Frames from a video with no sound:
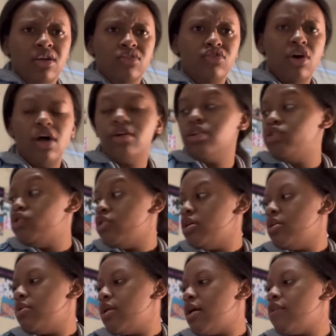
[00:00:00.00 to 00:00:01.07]
Dollar Tree
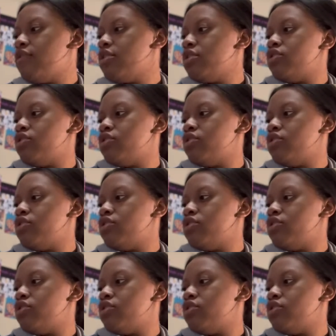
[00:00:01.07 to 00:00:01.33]
or whatever.